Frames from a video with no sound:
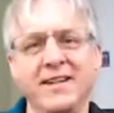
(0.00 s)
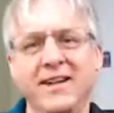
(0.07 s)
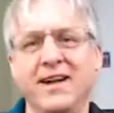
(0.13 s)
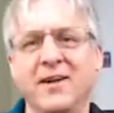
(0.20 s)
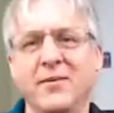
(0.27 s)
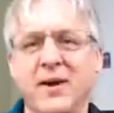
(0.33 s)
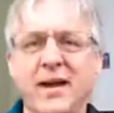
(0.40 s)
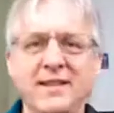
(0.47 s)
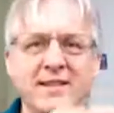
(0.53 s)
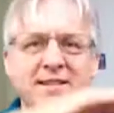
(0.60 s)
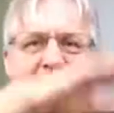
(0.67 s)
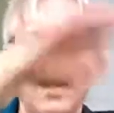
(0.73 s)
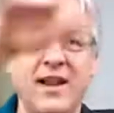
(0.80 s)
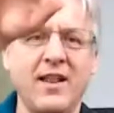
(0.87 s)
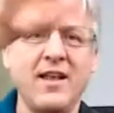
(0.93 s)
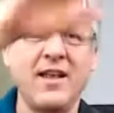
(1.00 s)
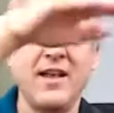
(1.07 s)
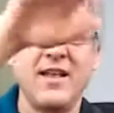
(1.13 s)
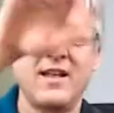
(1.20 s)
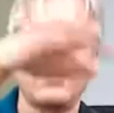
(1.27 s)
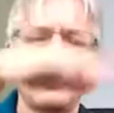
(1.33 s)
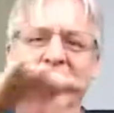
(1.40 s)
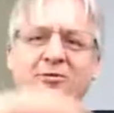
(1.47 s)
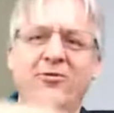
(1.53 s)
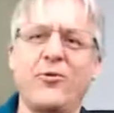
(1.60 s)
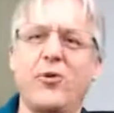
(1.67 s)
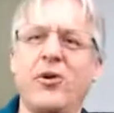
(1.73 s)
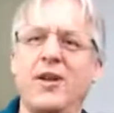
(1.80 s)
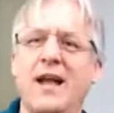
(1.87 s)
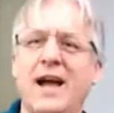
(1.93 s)
Right? That's like
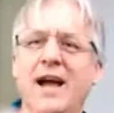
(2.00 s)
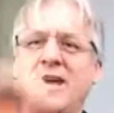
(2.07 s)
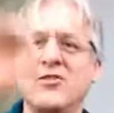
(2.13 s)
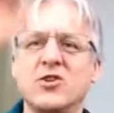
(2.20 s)
four lines.